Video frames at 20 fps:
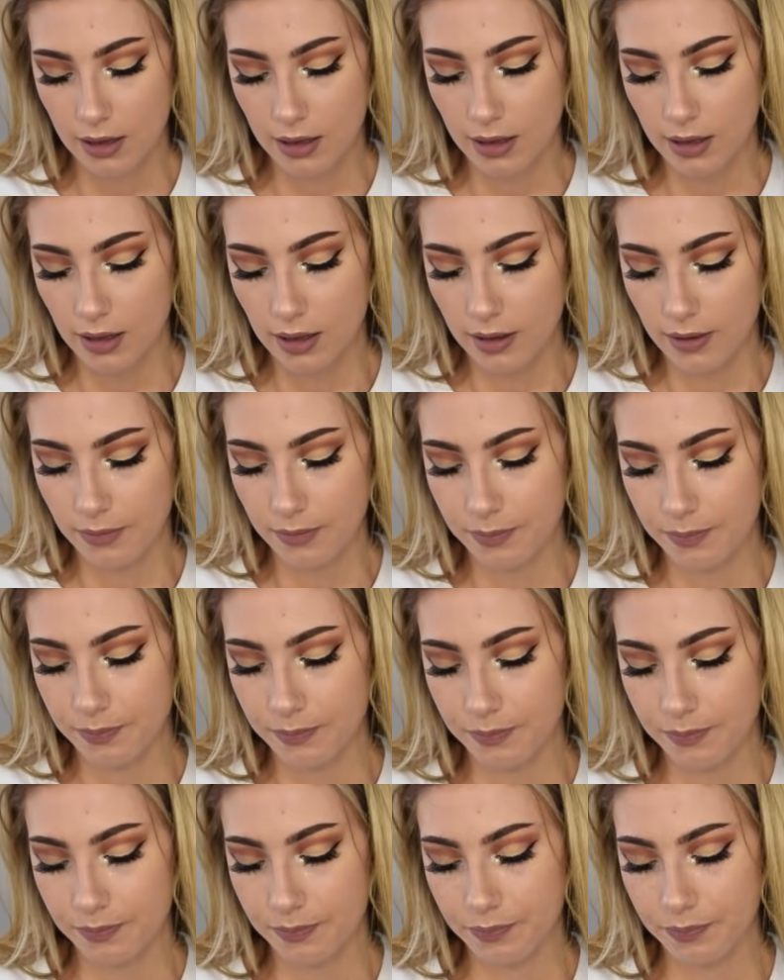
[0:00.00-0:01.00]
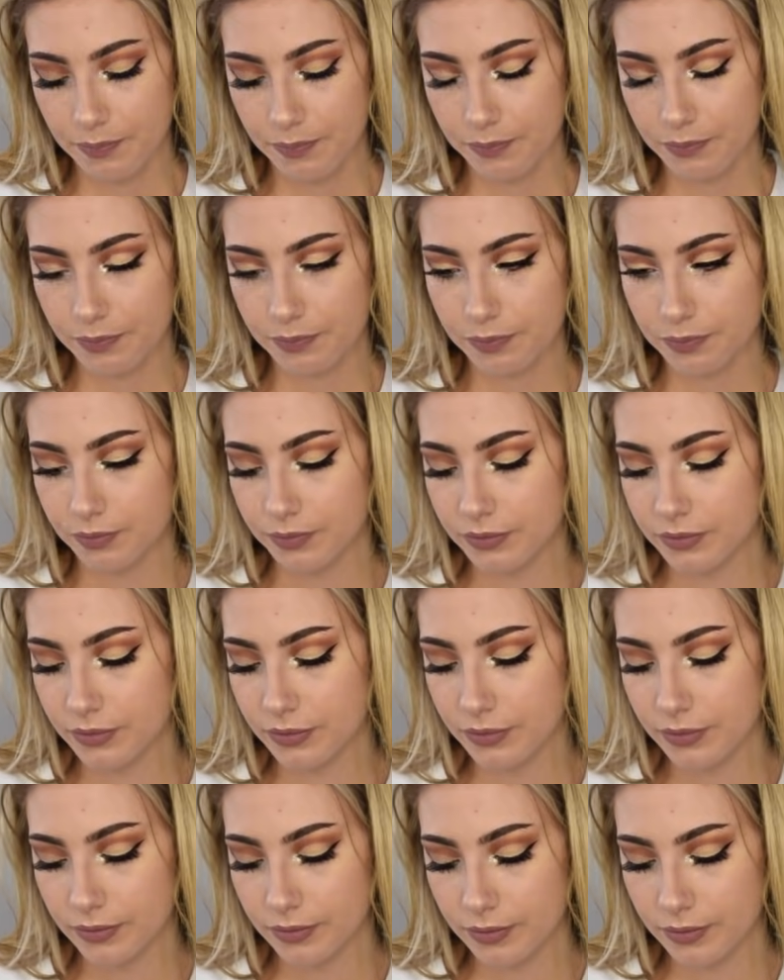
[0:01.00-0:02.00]

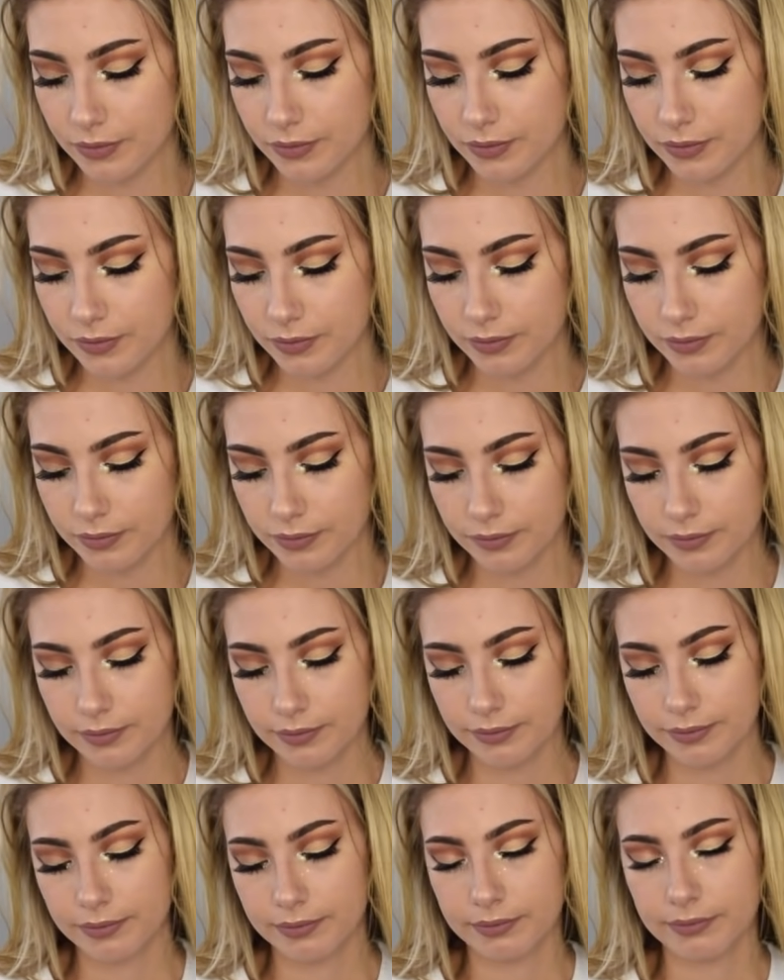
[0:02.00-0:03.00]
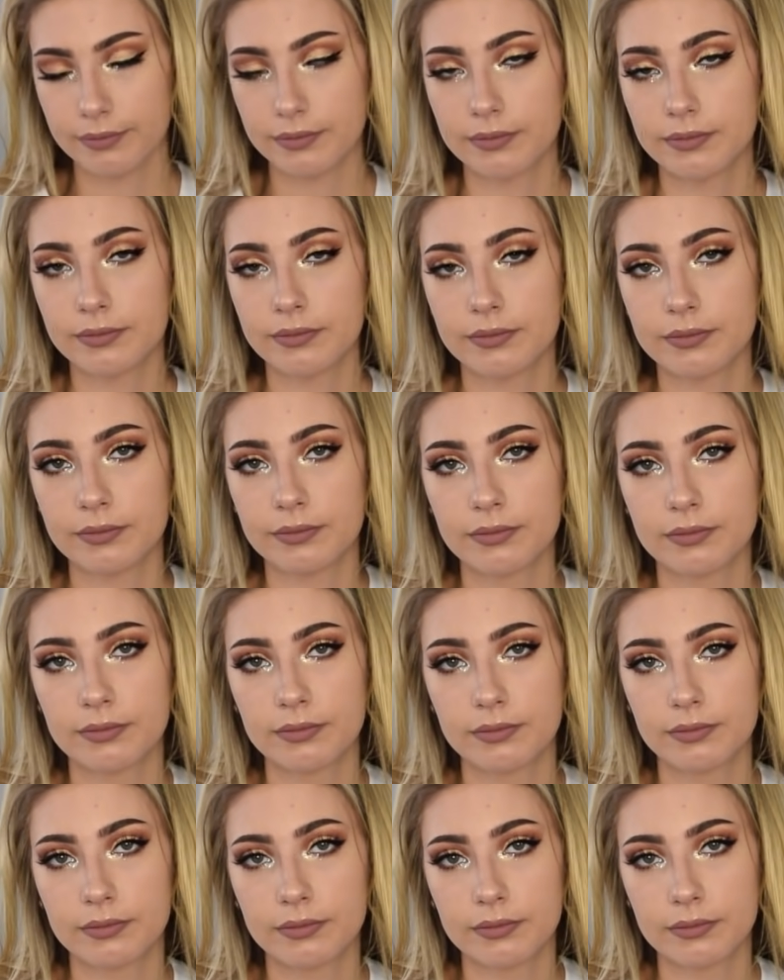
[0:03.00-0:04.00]

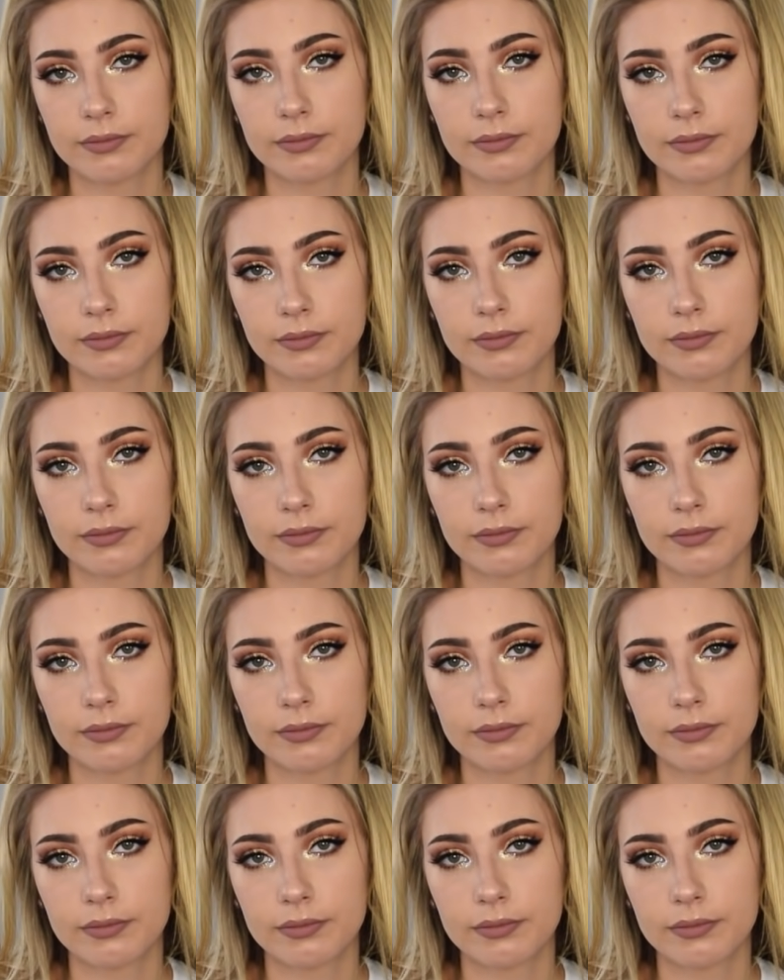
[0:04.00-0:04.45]
(silence)